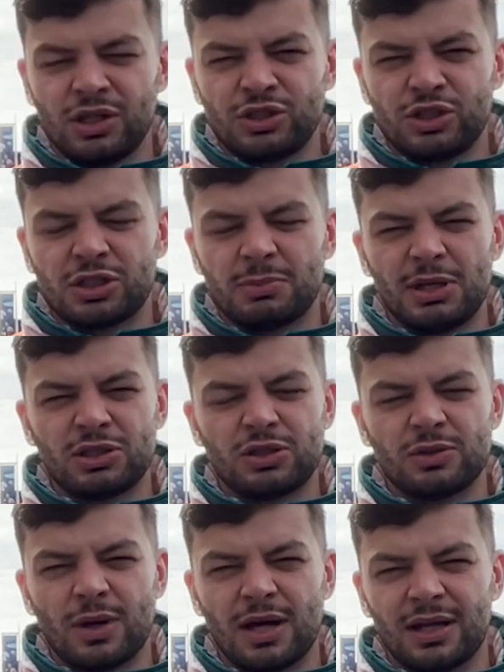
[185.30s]
Just a bit
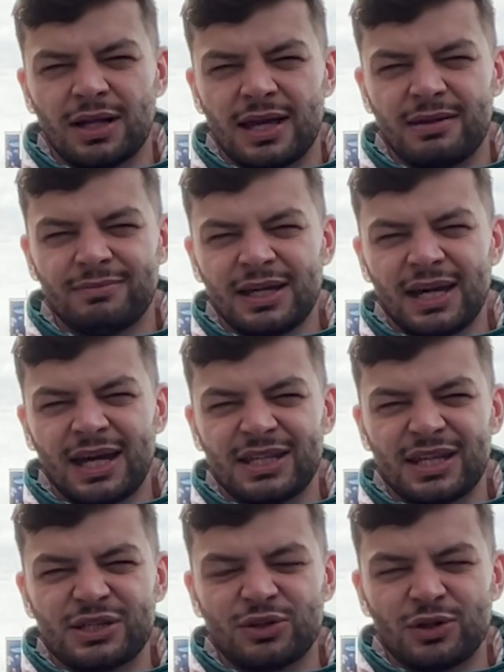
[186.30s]
too early, and
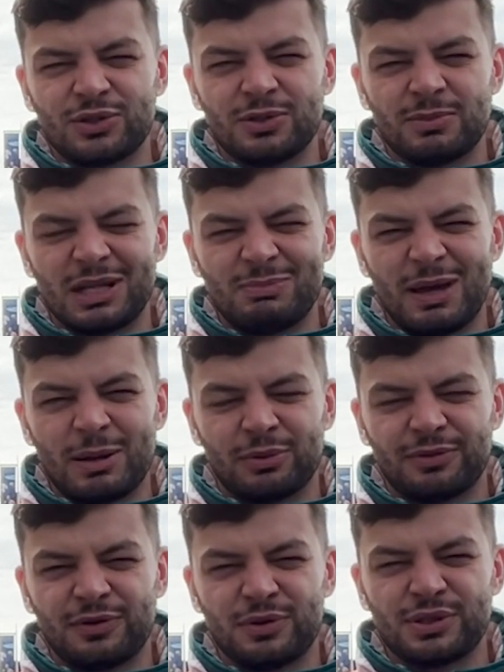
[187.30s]
there's not too many people, a
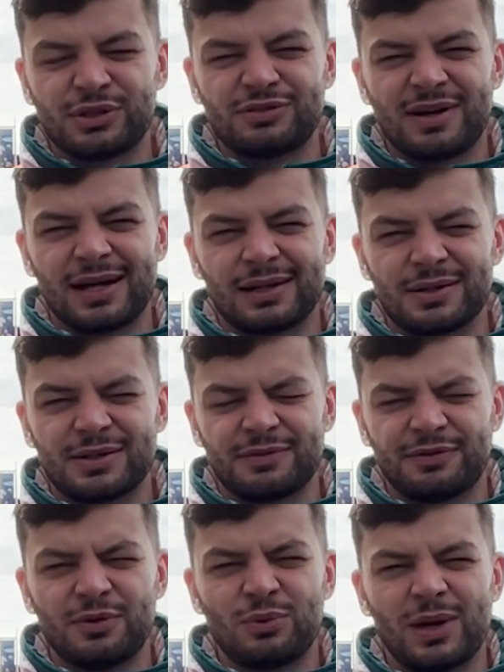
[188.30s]
few stragglers, a
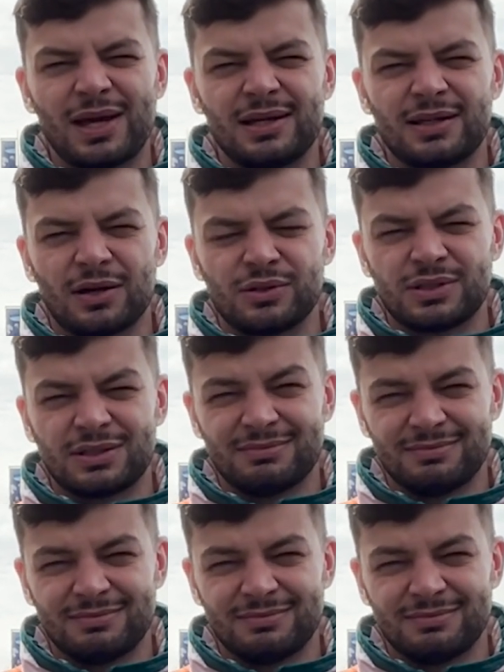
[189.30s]
few weirdos.